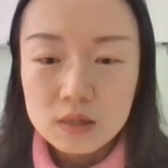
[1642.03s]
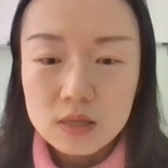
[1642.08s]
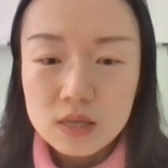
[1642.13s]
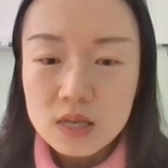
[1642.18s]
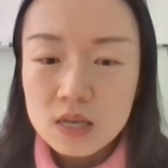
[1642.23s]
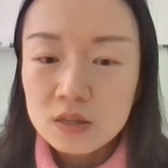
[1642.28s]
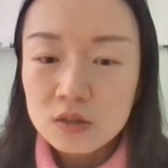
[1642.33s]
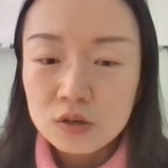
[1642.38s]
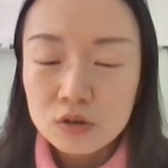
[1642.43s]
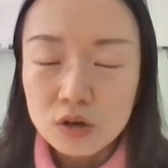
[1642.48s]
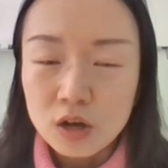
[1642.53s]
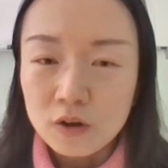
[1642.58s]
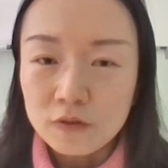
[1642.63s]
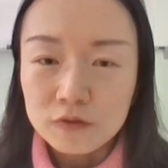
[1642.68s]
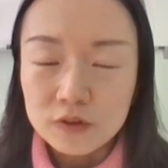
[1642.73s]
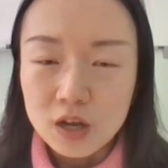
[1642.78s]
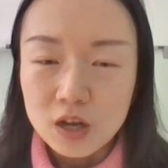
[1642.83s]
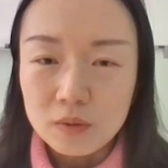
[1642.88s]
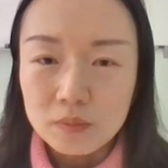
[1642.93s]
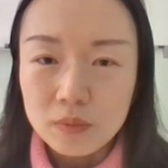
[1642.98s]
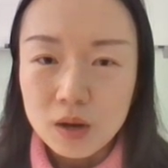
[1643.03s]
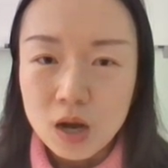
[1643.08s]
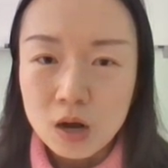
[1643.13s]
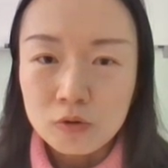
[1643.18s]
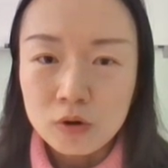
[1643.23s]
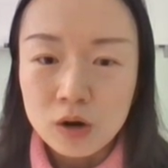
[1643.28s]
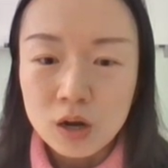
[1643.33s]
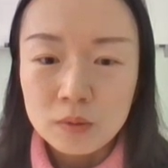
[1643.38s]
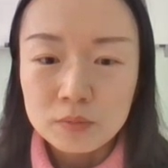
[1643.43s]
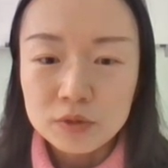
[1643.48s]
either of them,
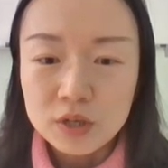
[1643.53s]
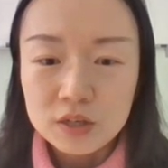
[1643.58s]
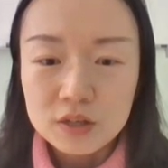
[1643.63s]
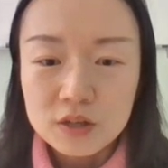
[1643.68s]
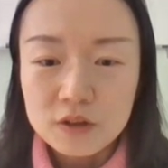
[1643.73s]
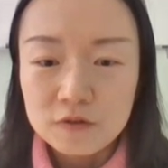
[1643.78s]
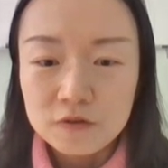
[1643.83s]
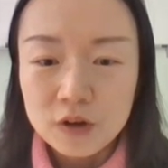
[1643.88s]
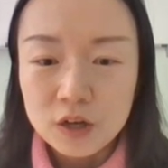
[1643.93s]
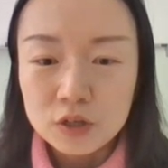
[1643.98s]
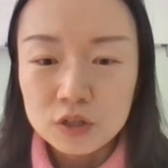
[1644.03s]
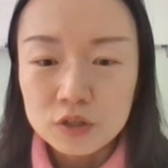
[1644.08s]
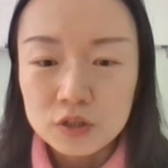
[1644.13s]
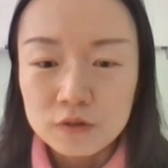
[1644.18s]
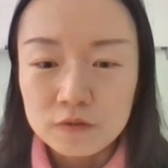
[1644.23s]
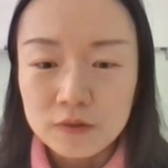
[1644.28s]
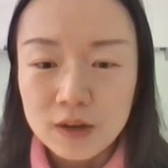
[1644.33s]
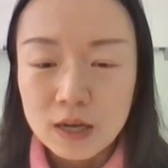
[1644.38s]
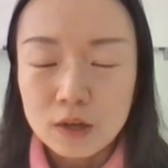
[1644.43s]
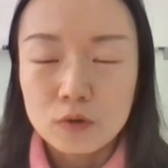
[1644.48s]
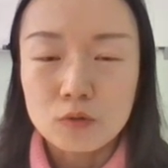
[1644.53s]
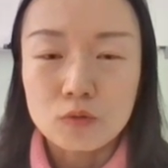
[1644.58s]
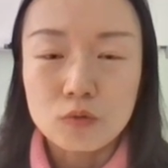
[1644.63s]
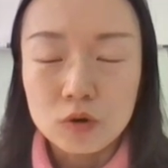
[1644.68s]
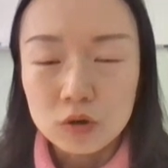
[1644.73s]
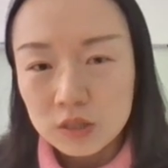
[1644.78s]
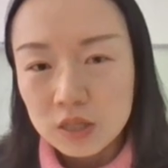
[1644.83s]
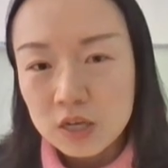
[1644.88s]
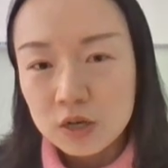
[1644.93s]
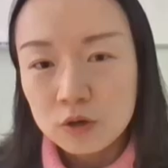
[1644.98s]
our objective function value
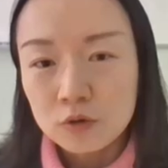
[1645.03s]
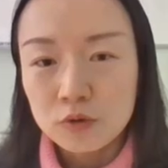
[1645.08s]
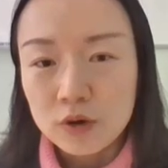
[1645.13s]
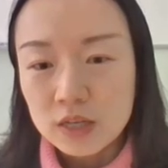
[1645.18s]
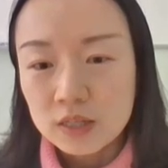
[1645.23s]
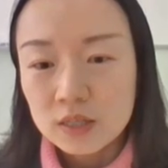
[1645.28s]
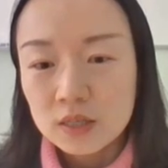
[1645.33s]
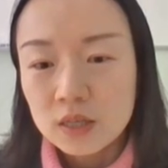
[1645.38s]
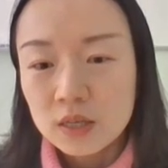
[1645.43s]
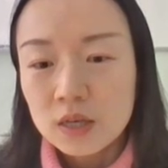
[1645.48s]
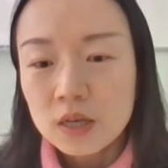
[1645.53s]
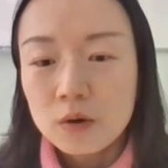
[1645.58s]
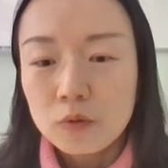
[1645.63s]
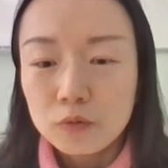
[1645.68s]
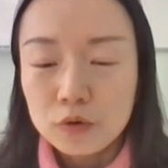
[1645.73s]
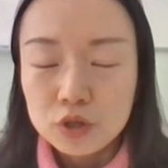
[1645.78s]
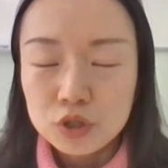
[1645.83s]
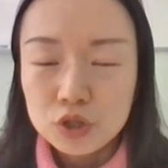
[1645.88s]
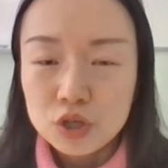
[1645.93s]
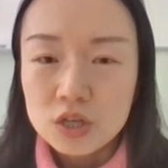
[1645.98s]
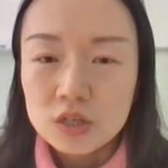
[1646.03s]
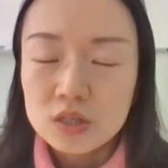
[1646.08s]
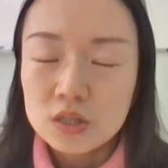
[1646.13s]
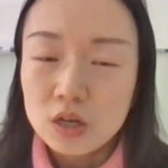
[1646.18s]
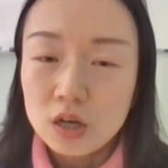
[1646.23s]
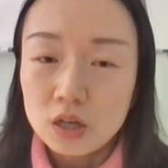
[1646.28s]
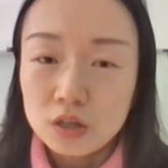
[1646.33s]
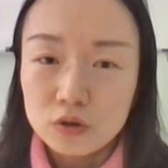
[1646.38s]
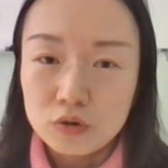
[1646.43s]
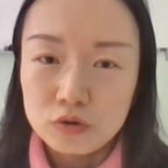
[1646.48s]
will decrease, which is
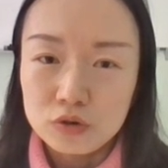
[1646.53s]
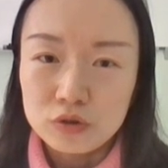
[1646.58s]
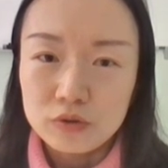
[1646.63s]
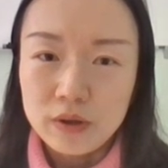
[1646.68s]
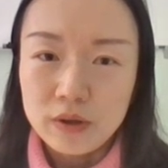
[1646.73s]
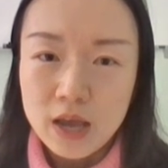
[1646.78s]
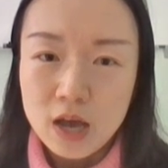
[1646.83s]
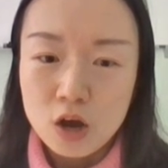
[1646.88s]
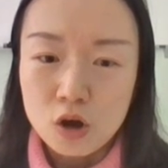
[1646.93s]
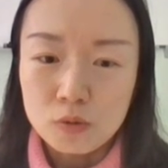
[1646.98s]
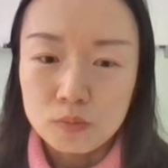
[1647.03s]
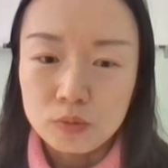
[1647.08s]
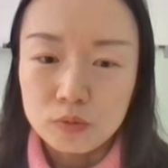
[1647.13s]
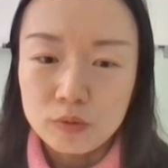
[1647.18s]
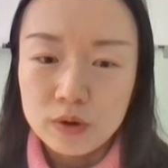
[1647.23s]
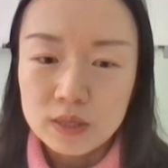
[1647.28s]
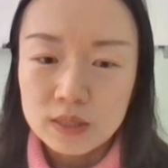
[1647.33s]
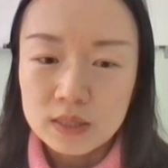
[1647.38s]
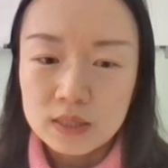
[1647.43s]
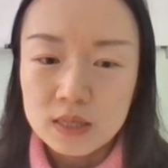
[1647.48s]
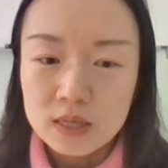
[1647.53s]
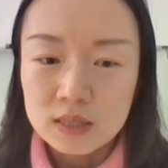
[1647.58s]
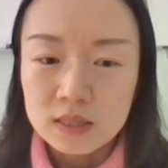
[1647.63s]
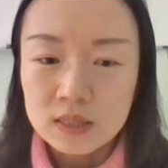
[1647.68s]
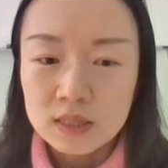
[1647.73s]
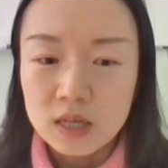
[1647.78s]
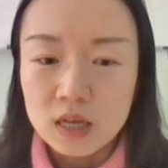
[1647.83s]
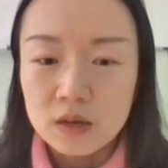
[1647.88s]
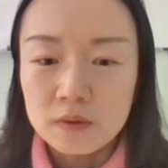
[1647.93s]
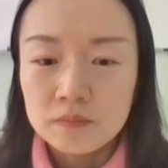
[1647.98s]
not going to help with
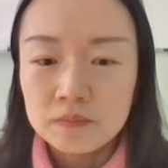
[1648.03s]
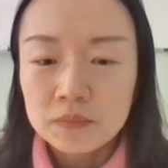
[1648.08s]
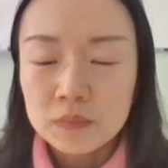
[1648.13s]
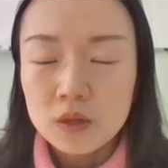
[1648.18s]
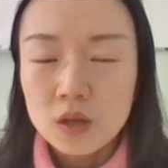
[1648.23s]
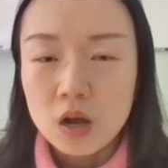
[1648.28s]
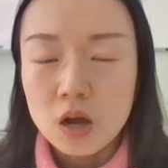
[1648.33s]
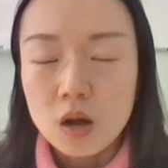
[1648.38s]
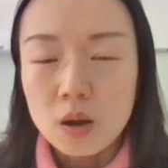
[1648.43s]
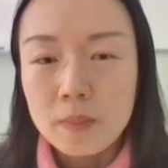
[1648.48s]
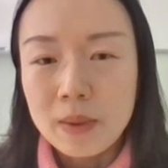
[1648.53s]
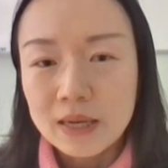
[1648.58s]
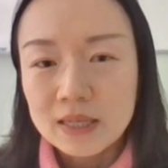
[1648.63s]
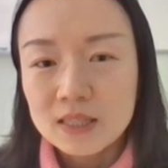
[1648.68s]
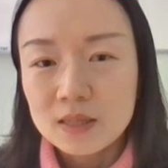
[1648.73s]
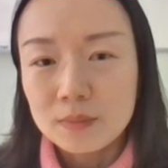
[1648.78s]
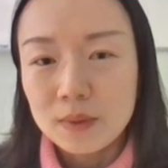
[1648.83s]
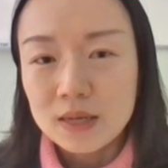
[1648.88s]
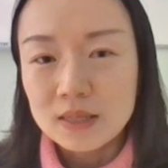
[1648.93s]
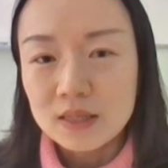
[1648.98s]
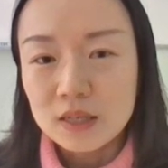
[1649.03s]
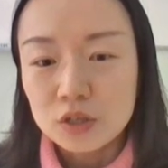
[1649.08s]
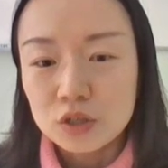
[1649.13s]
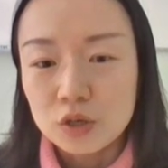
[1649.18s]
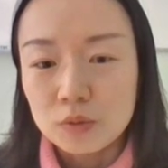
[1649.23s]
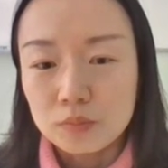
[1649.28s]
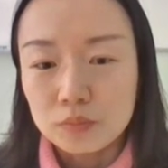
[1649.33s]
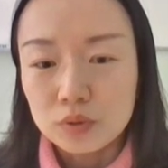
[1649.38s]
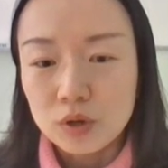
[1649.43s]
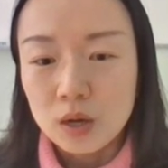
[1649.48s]
this
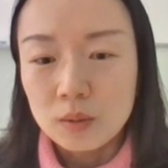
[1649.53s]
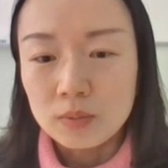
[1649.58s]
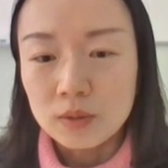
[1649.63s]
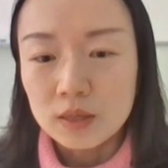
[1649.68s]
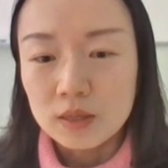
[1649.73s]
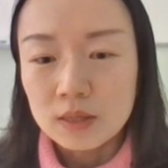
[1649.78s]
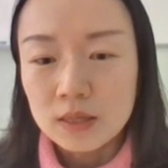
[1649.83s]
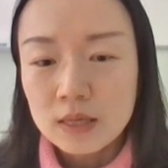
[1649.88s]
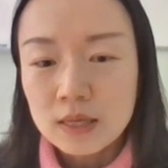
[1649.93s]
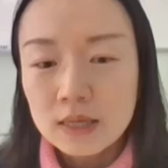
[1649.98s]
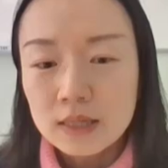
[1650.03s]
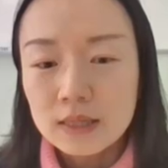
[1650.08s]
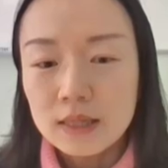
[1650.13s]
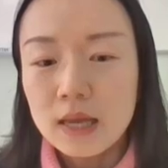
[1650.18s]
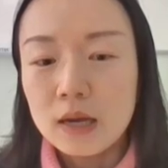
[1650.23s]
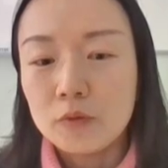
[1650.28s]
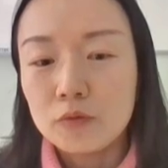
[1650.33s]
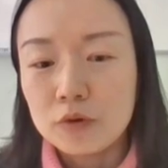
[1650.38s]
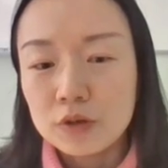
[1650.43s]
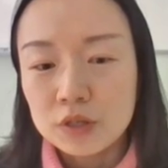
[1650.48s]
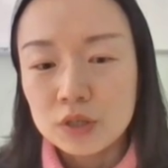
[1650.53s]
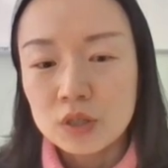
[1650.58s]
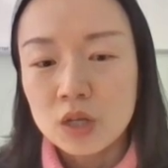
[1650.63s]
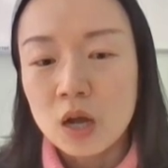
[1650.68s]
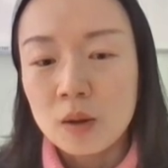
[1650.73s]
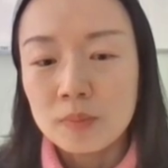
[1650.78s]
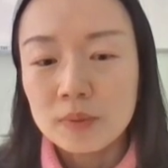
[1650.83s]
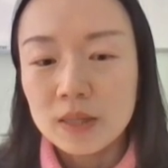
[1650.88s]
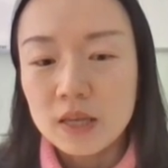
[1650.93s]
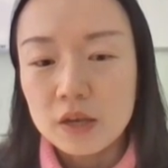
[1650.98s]
maximization problem. Then we
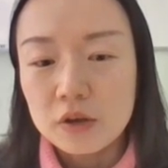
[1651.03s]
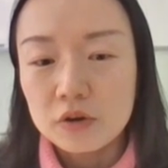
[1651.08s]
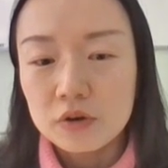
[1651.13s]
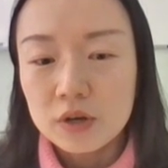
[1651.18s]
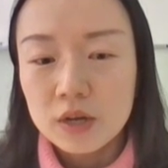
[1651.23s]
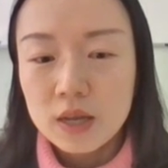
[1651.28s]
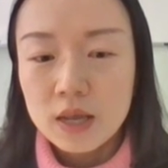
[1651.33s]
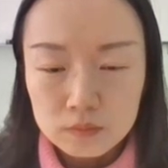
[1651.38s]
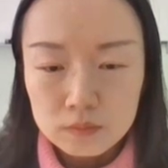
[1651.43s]
stop there.